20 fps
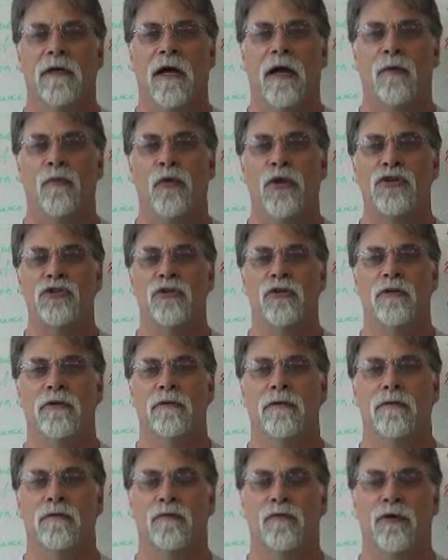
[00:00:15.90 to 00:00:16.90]
I'm Richard
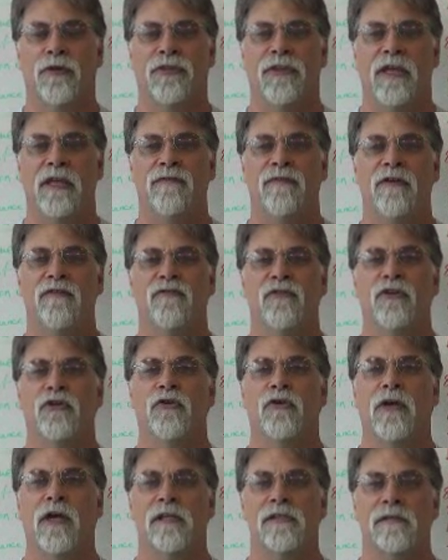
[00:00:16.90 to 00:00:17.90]
with E V four
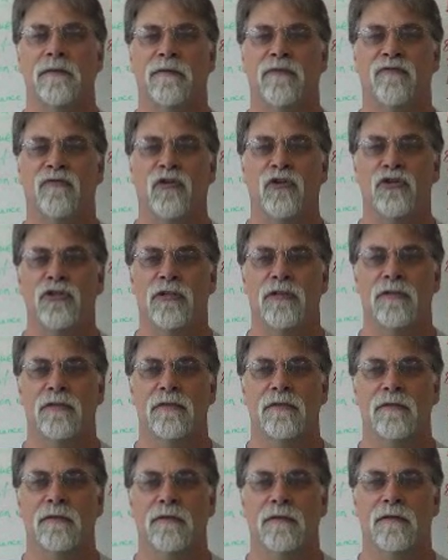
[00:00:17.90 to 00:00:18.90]
U Custom
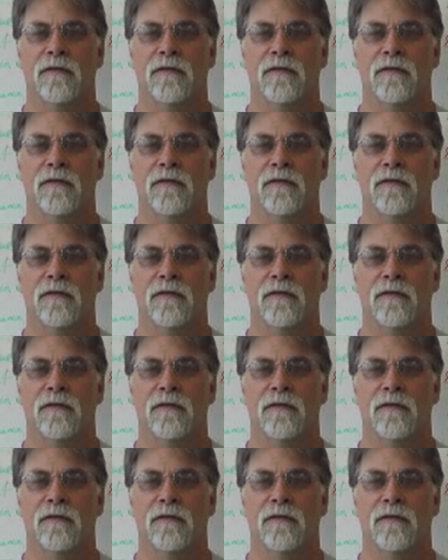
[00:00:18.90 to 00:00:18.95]
Conversions.